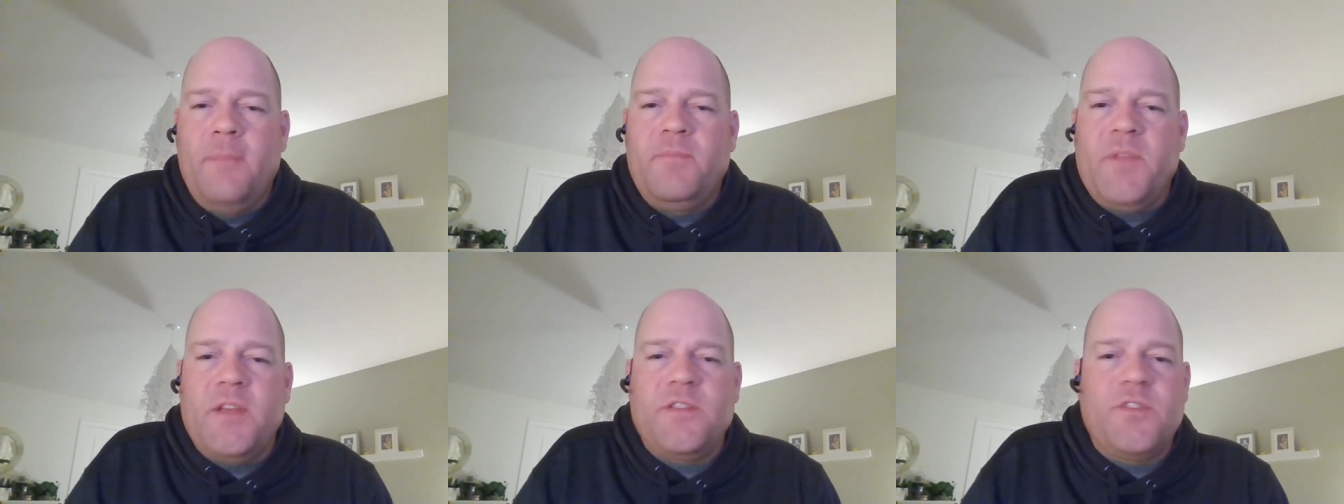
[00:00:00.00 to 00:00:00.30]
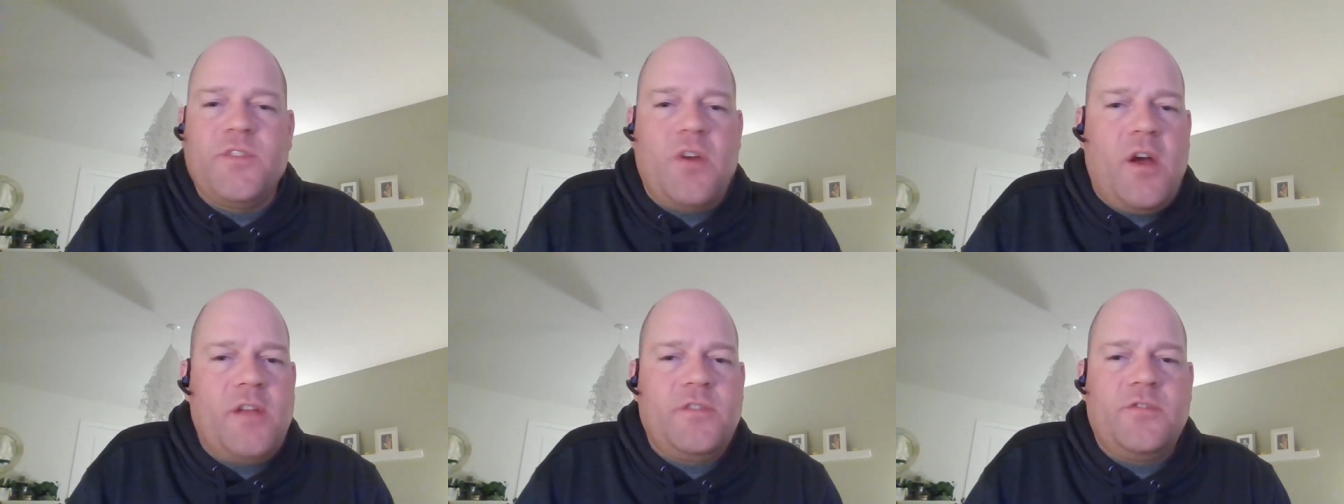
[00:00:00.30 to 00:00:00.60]
It's
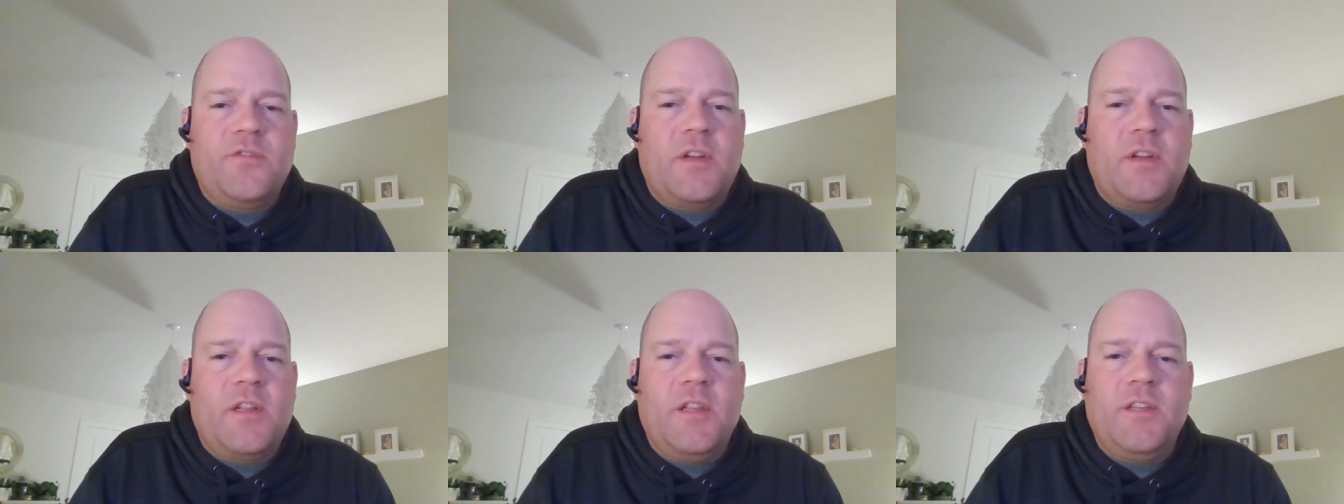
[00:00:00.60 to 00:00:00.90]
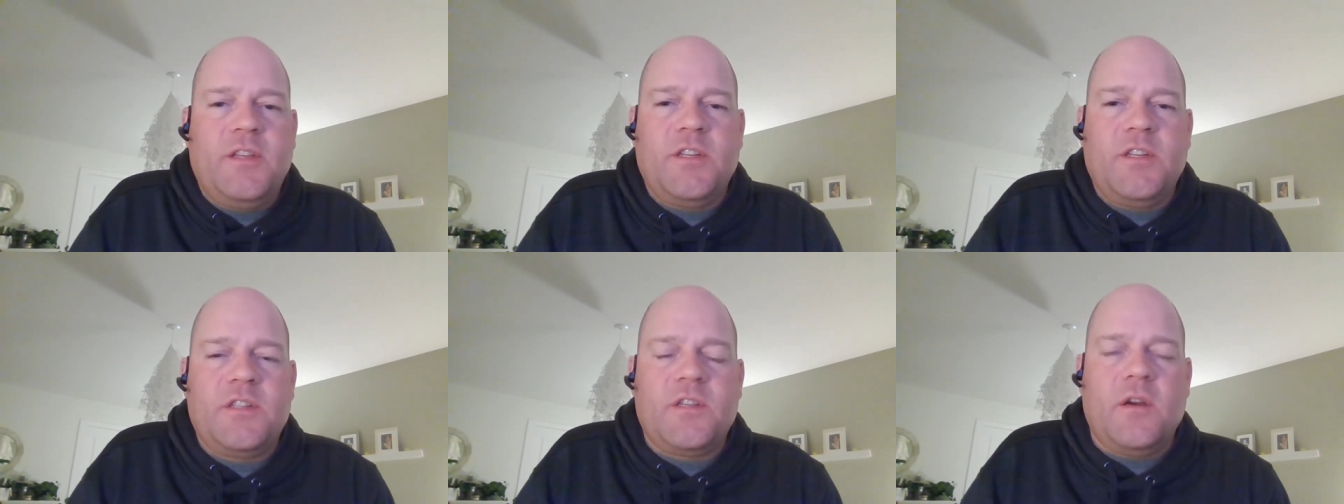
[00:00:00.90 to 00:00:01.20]
not
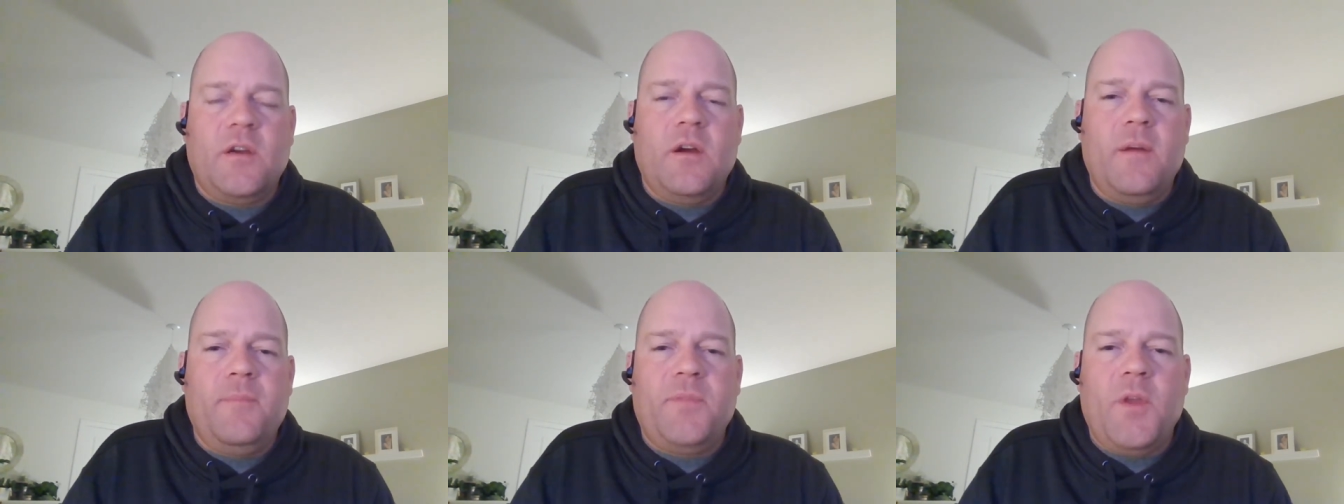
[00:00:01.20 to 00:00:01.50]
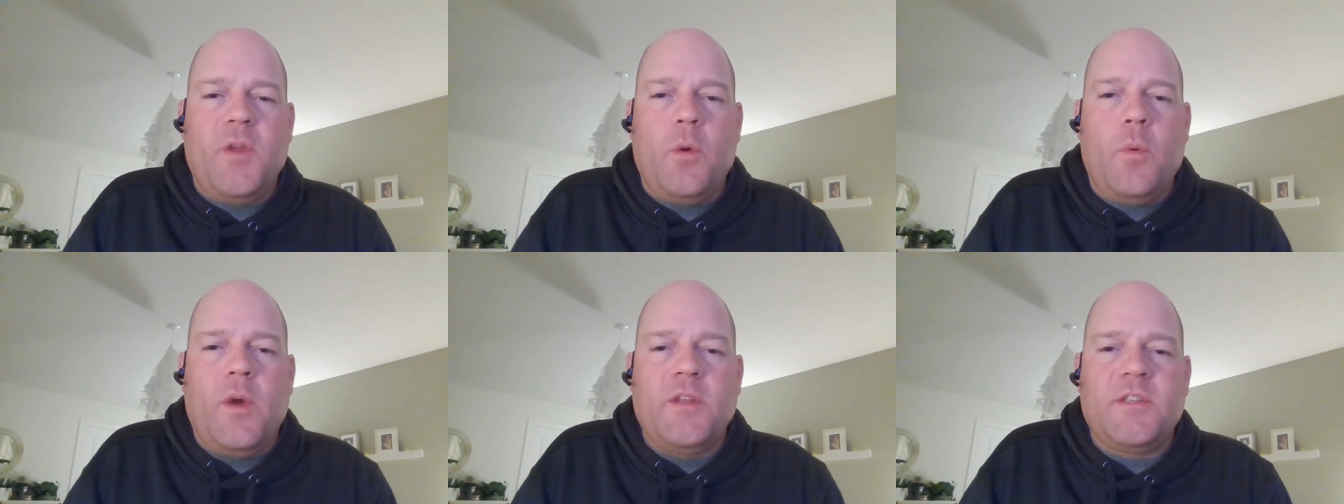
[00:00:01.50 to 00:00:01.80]
strictly just a
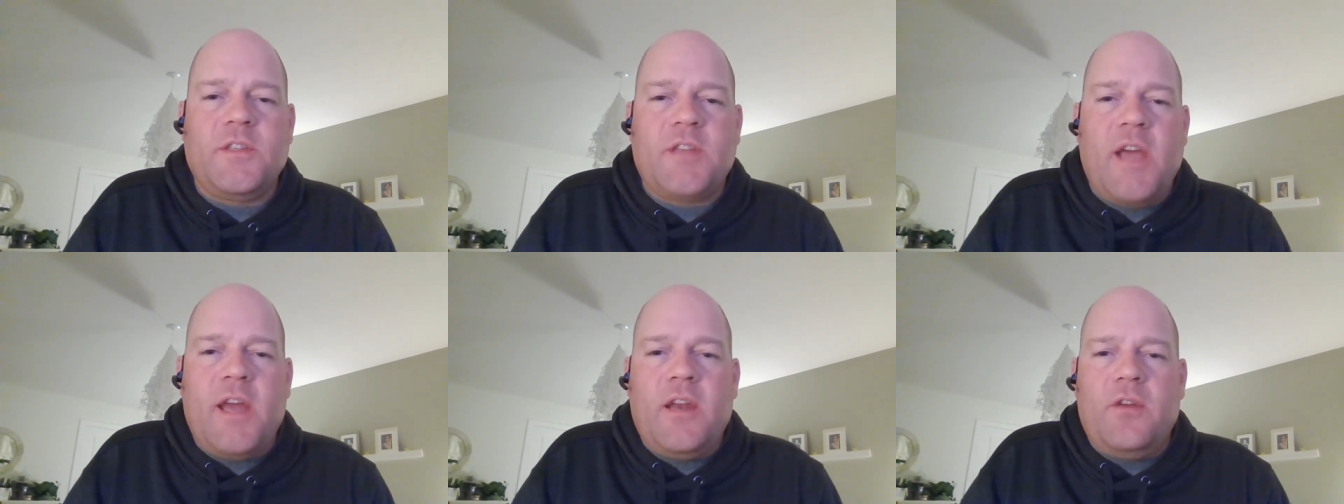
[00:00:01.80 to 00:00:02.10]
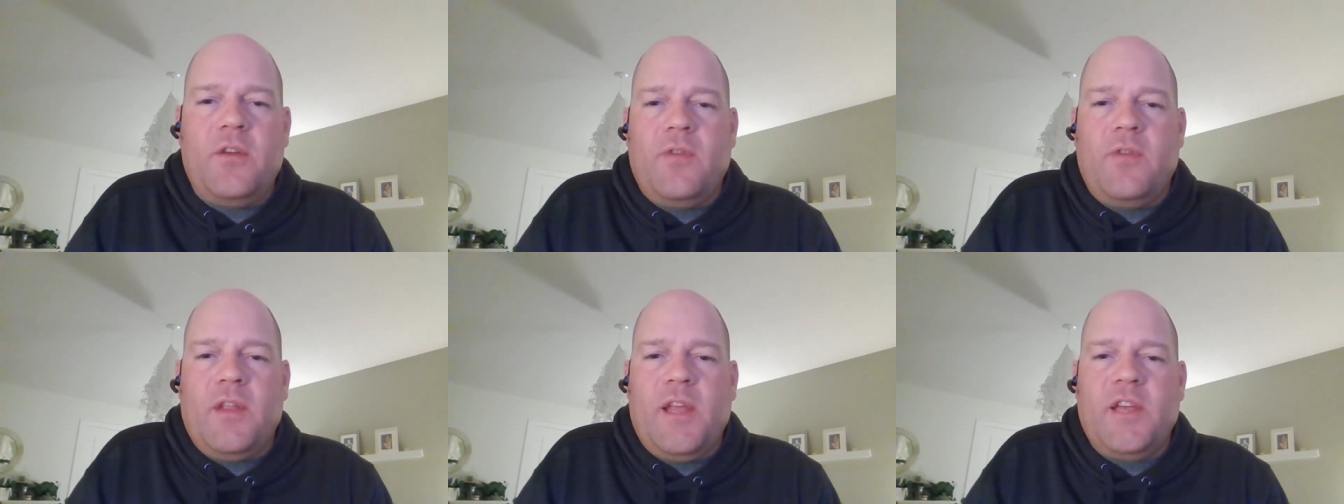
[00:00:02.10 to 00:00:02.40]

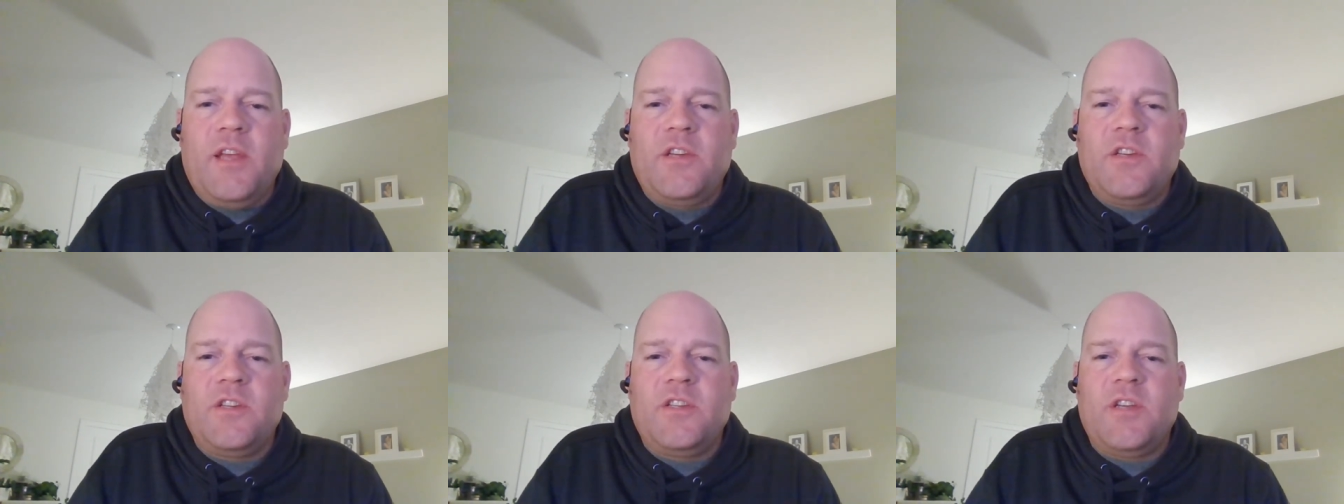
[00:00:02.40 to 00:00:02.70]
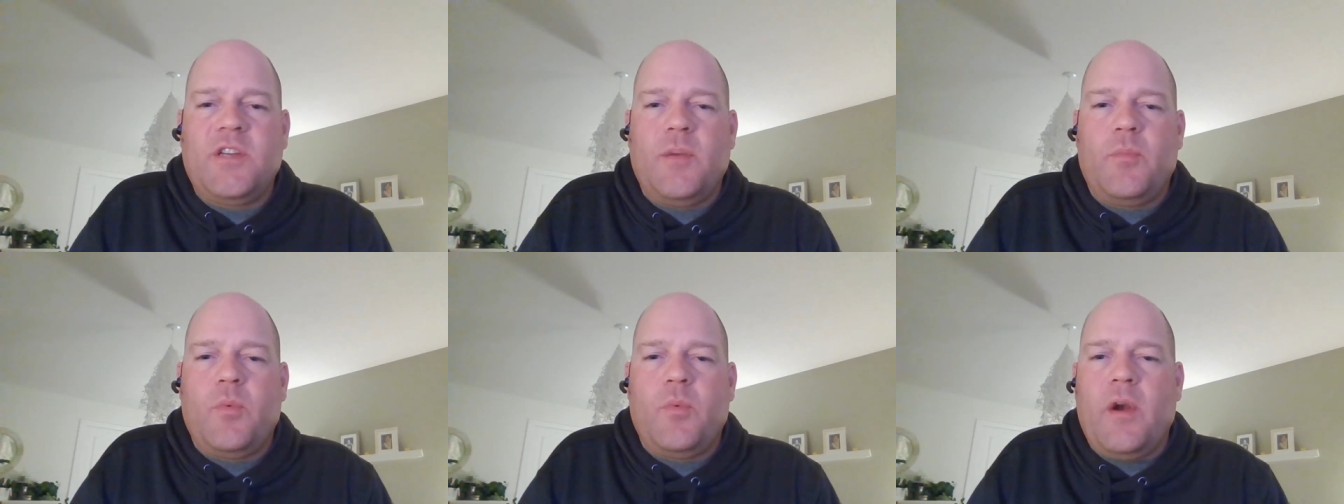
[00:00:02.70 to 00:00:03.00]
one-sided
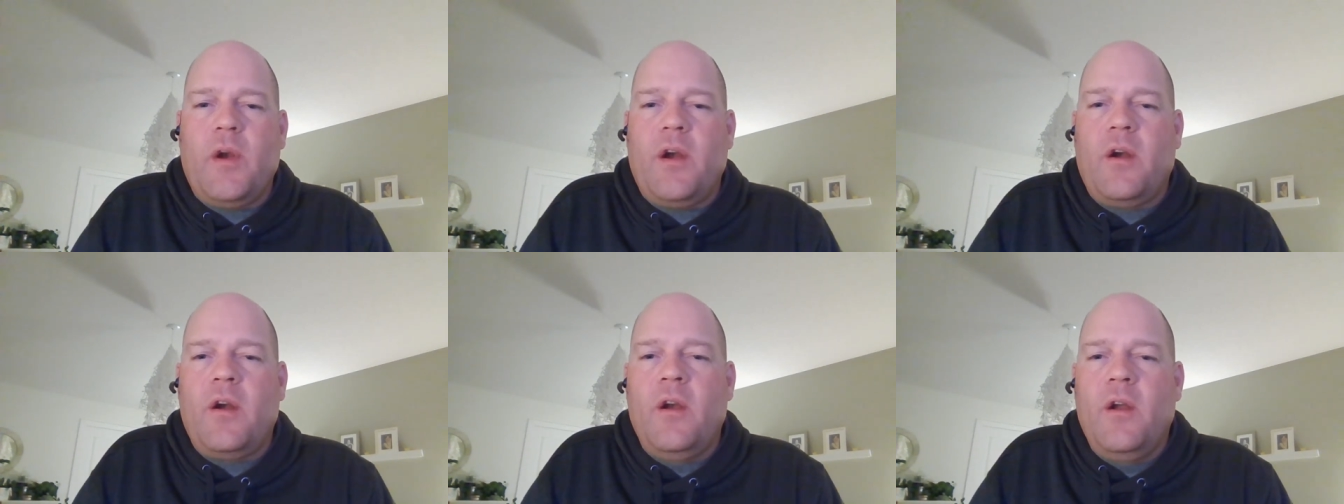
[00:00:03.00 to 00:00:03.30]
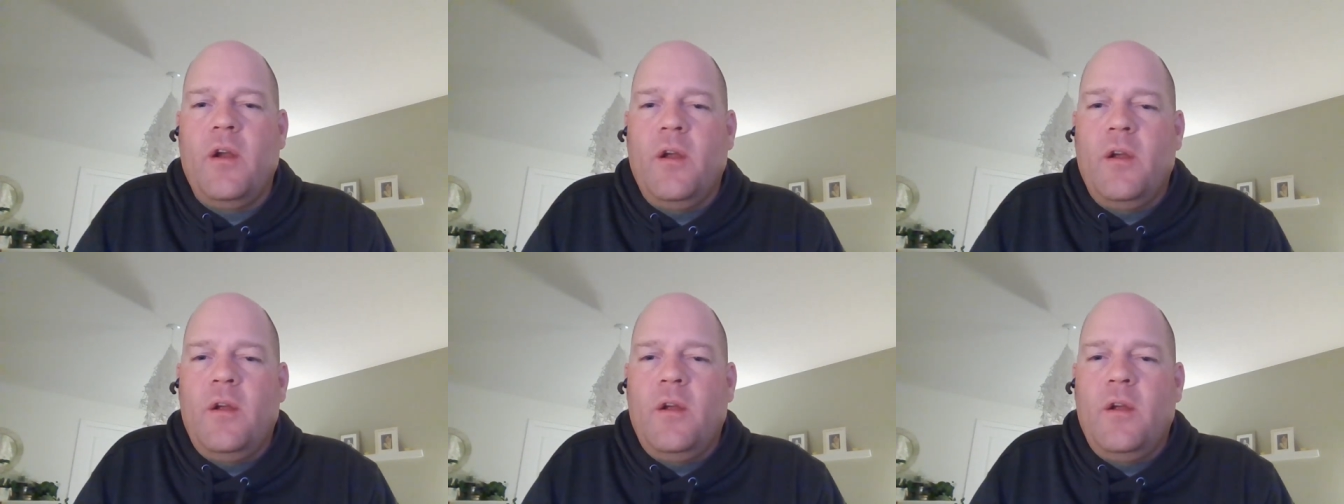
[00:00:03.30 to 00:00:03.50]
relationship where